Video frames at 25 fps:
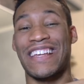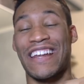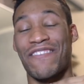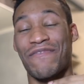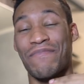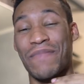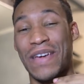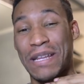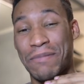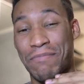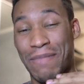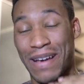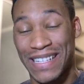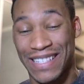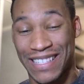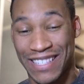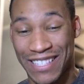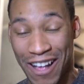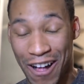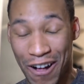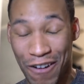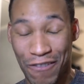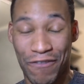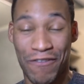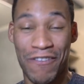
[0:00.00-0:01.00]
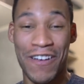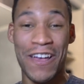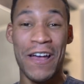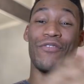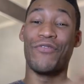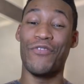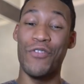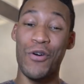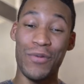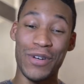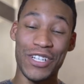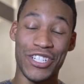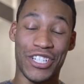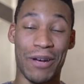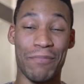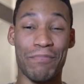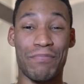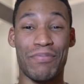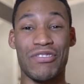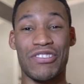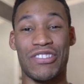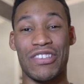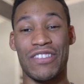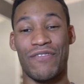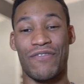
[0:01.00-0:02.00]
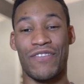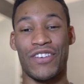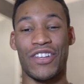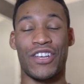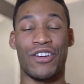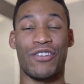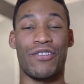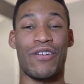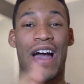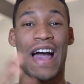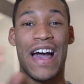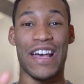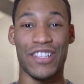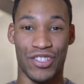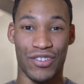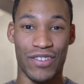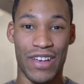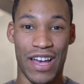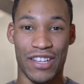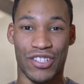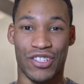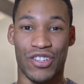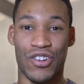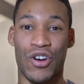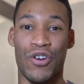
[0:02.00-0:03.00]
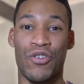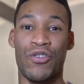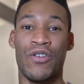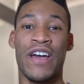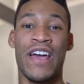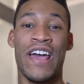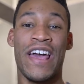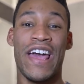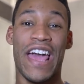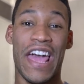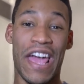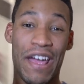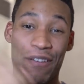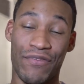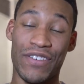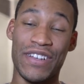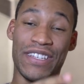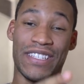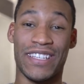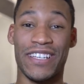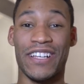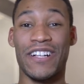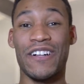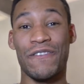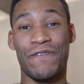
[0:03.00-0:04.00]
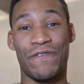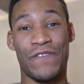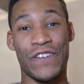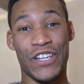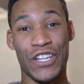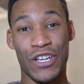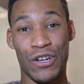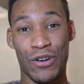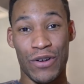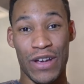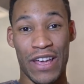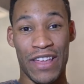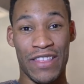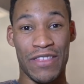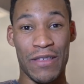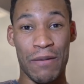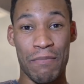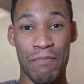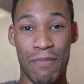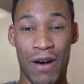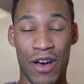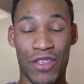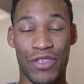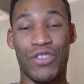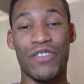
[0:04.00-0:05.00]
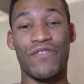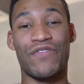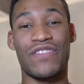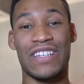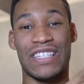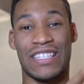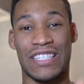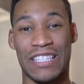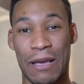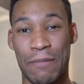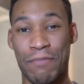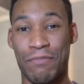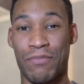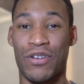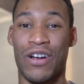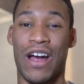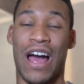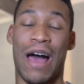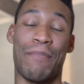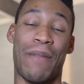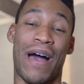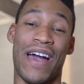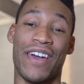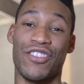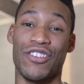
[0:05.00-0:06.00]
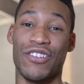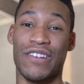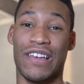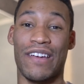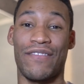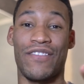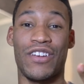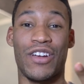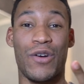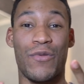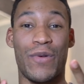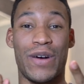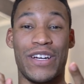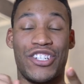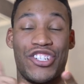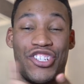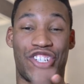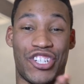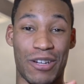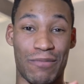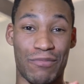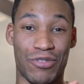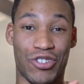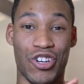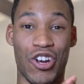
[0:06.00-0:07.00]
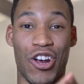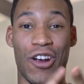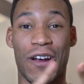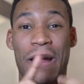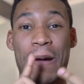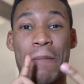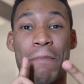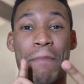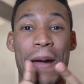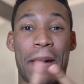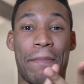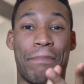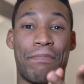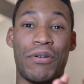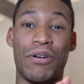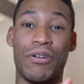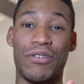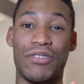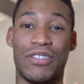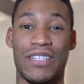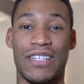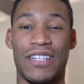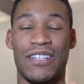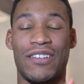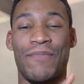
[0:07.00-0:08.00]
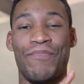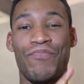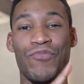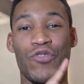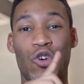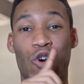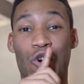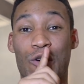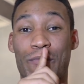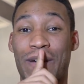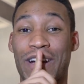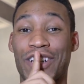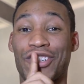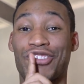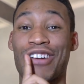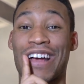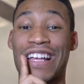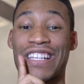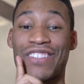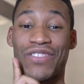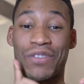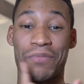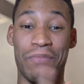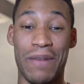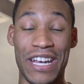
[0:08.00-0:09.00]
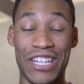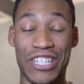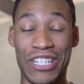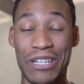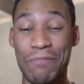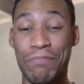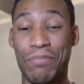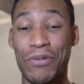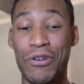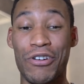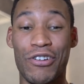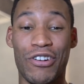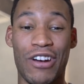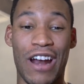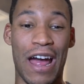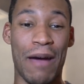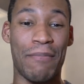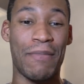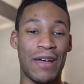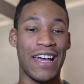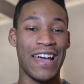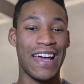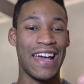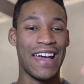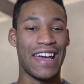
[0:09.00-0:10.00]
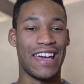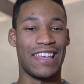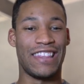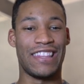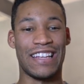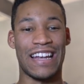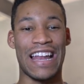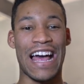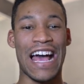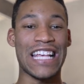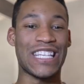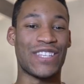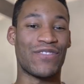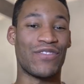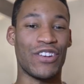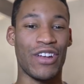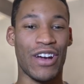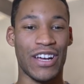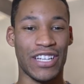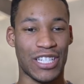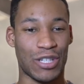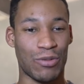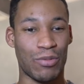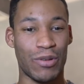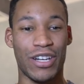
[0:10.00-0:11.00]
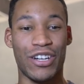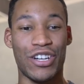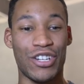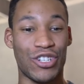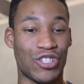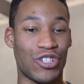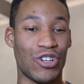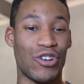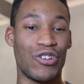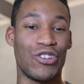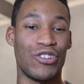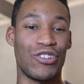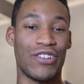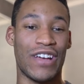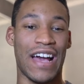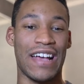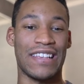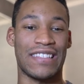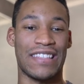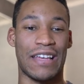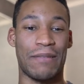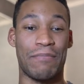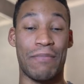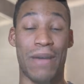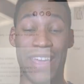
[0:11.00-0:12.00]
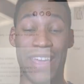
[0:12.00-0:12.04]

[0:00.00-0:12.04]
that I've made myself. Before we jump into the video, as you guys know, every single video in the month of December, I'm either giving away Gymshark, my protein, or my transformation program. In the last video, I just wanted to show you guys that